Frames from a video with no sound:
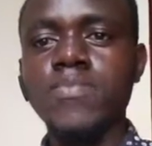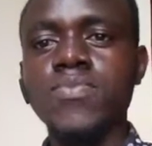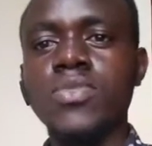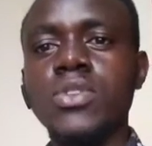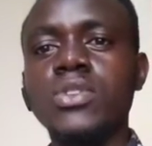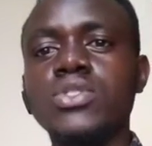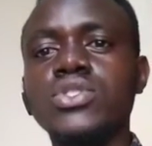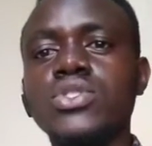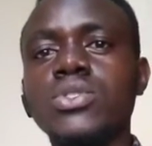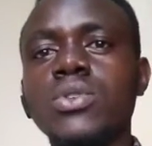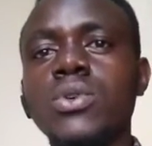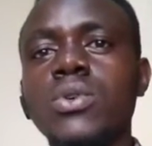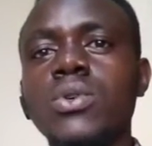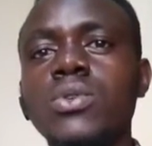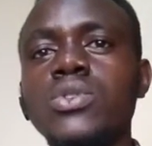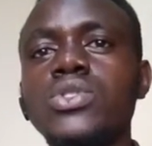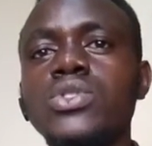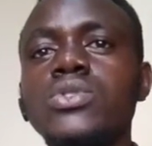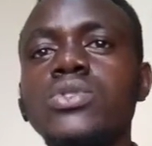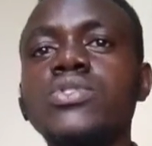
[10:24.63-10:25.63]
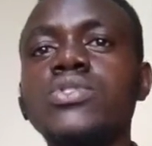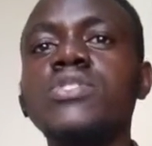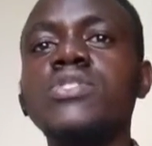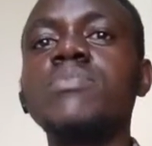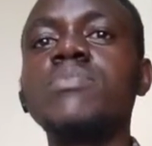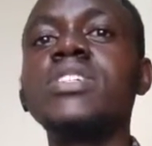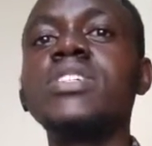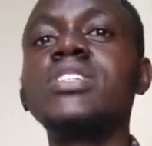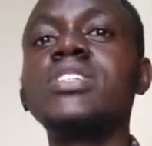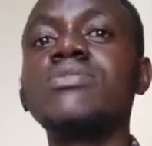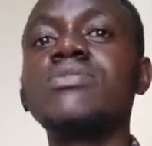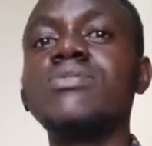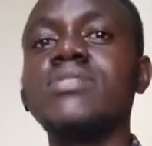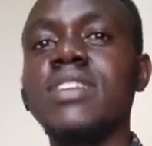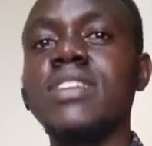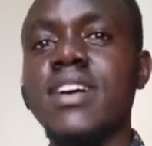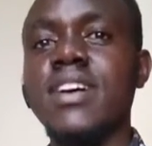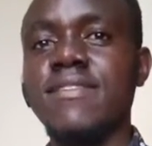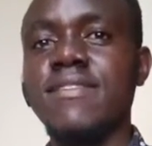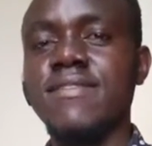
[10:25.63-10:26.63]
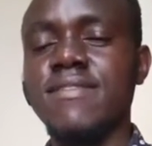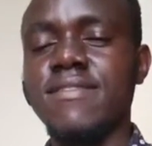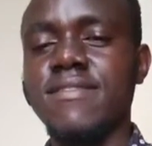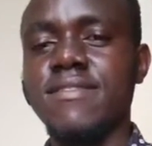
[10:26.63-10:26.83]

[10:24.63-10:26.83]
So you should speak to serve.